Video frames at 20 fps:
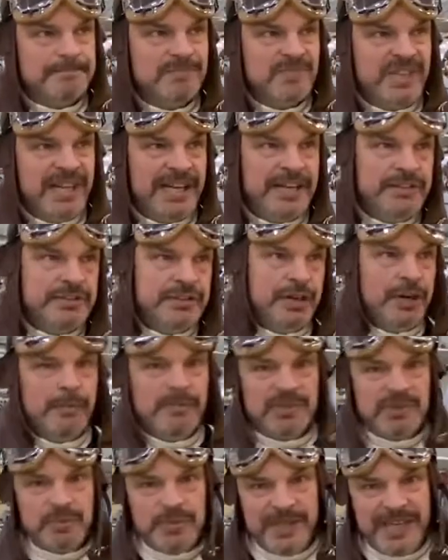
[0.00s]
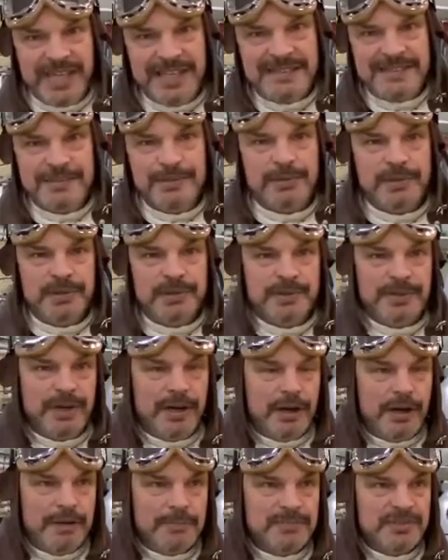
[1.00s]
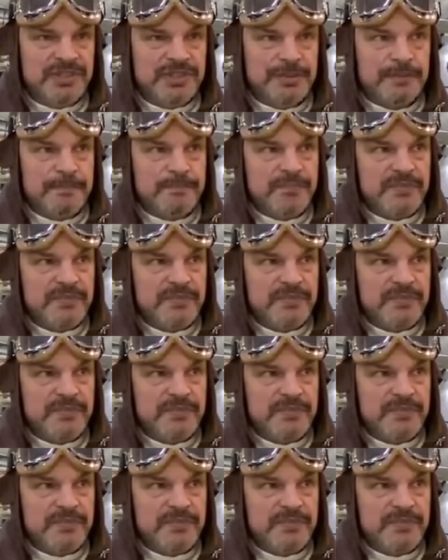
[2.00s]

then Germans would get all the arms.